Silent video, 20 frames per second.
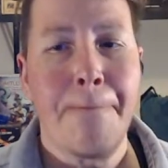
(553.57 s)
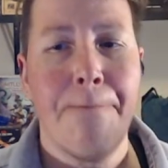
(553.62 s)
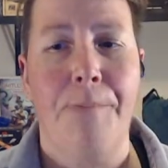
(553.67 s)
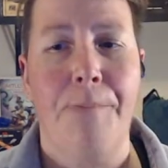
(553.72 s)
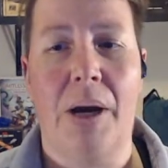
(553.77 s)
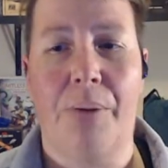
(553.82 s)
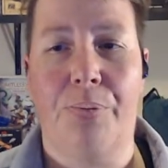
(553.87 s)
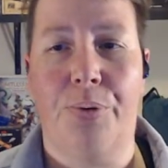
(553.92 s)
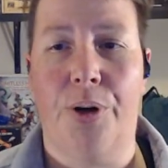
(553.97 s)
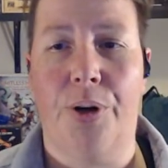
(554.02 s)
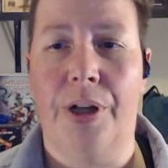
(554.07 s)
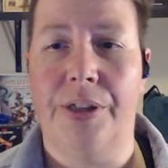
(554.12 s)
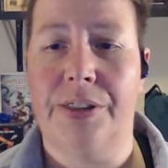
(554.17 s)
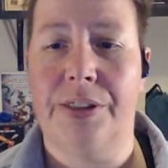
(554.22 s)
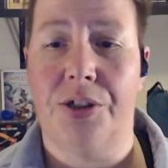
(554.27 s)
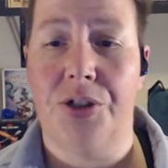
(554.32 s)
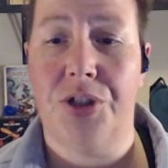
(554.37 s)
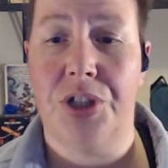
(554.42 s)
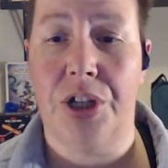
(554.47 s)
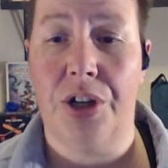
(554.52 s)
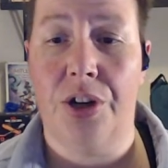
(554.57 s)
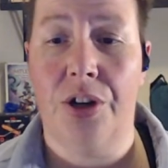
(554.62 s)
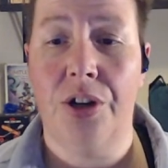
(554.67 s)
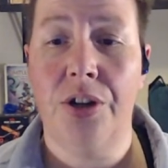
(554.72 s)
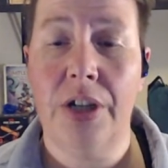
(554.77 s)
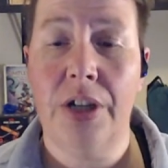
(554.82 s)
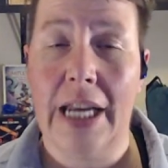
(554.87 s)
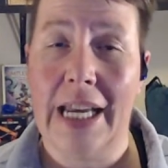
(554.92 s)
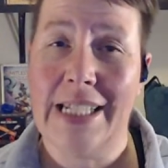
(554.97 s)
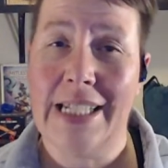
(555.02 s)
My pronouns are she,
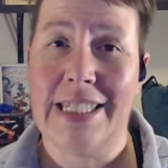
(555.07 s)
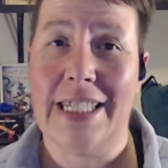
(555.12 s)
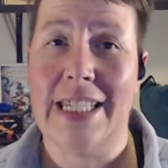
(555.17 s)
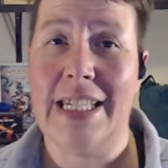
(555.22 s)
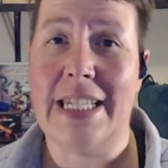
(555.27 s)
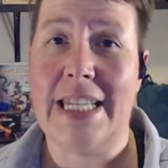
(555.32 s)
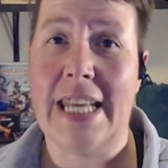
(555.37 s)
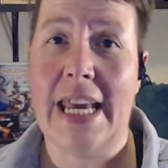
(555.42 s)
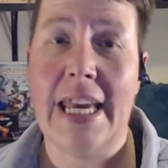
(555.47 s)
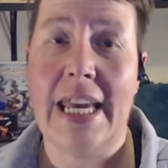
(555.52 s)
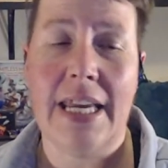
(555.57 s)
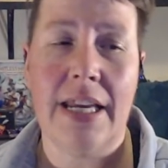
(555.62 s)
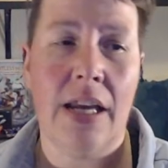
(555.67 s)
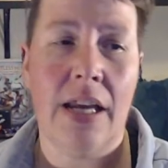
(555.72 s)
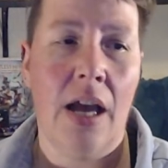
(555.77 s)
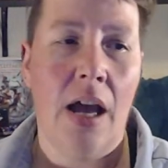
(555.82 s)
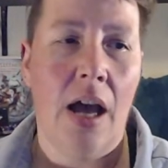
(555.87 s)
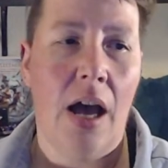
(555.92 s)
her. And today